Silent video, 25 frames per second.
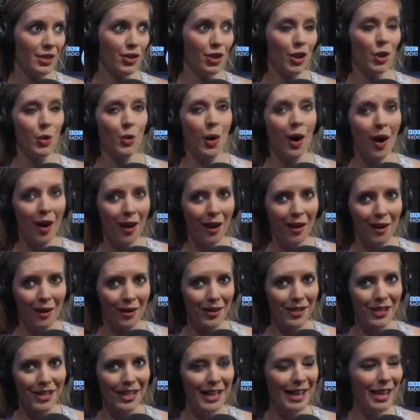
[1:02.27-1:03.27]
because it's too
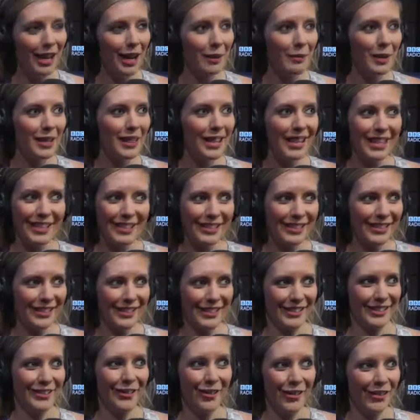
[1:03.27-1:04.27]
hard. I mean, that's
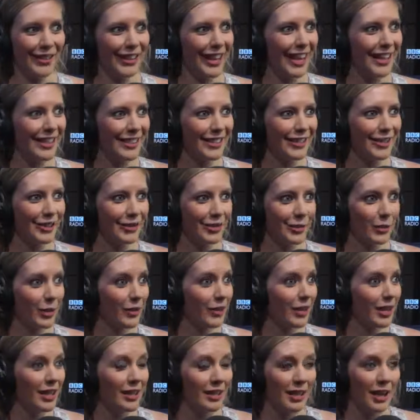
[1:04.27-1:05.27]
just not the attitude.
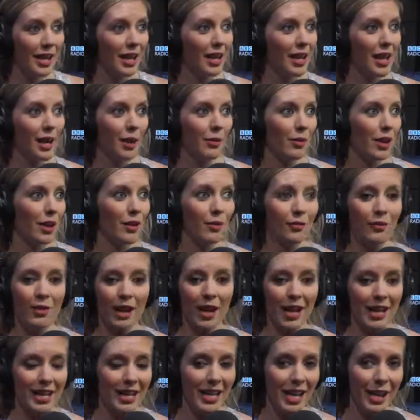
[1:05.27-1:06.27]
We're in a, a,
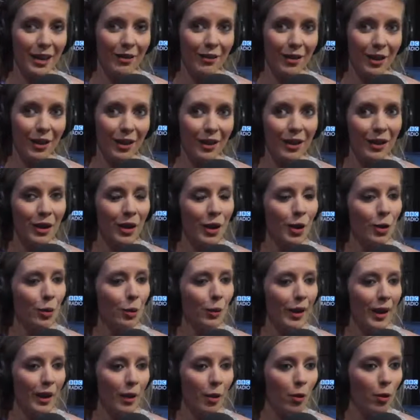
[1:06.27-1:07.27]
a, an era
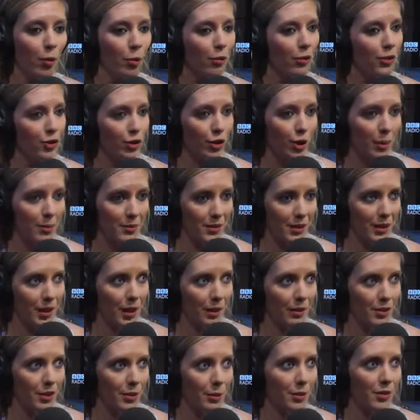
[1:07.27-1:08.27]
where all the jobs are
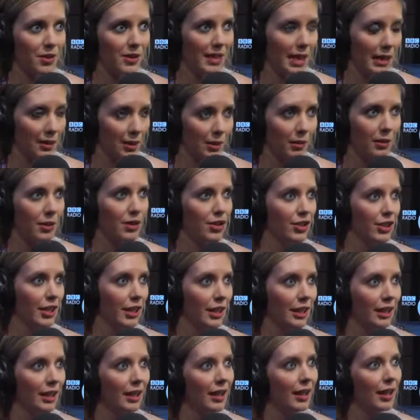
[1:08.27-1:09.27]
going towards
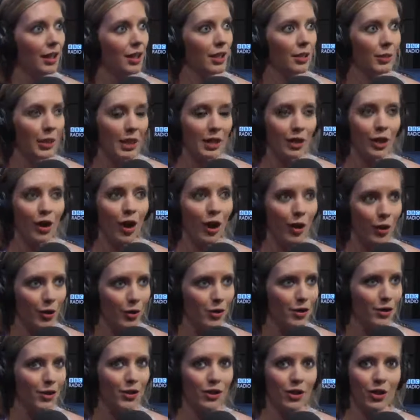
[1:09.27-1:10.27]
technology. You need
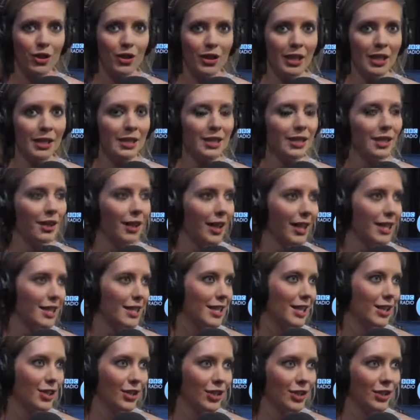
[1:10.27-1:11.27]
coders, you need
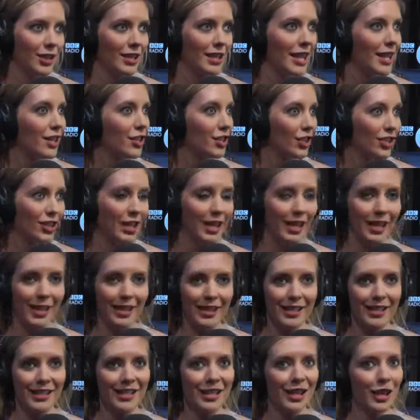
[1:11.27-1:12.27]
scientists, you need
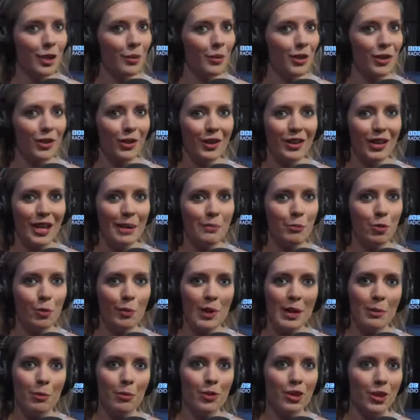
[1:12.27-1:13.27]
engineers. We're trying to get
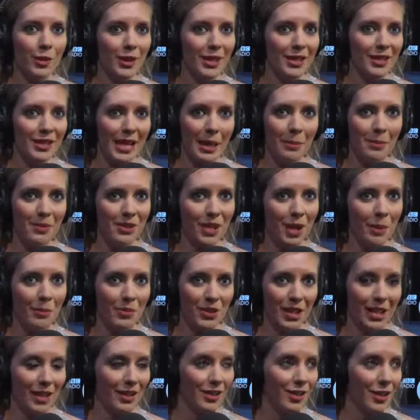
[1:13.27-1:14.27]
more people doing STEM
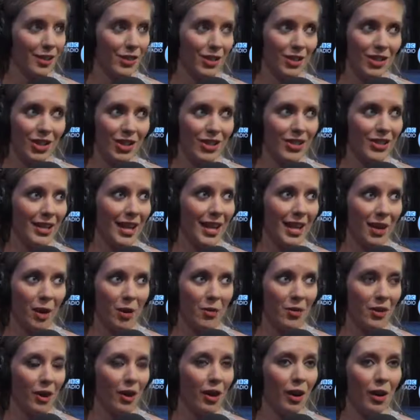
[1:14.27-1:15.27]
subjects. So to just
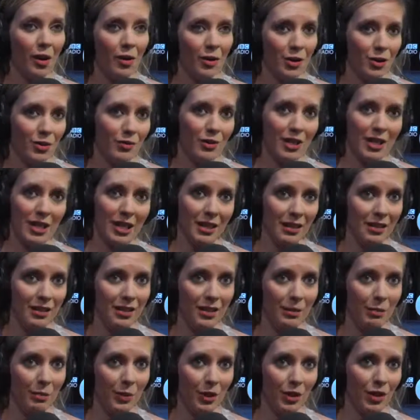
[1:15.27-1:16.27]
say, oh, the clock's
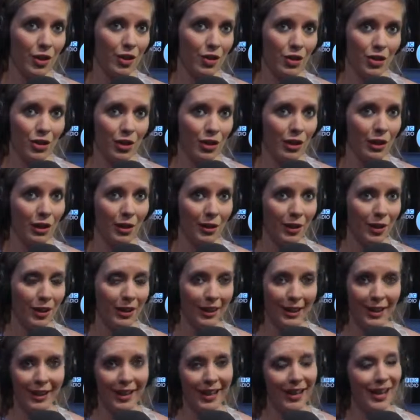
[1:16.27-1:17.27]
redundant because you can
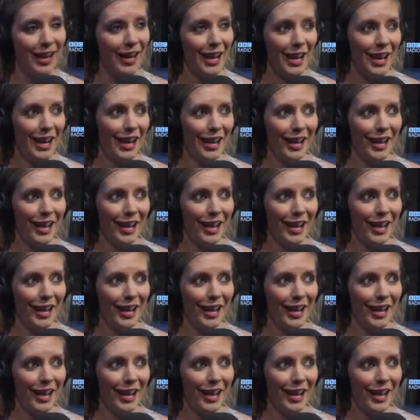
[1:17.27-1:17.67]
look at it,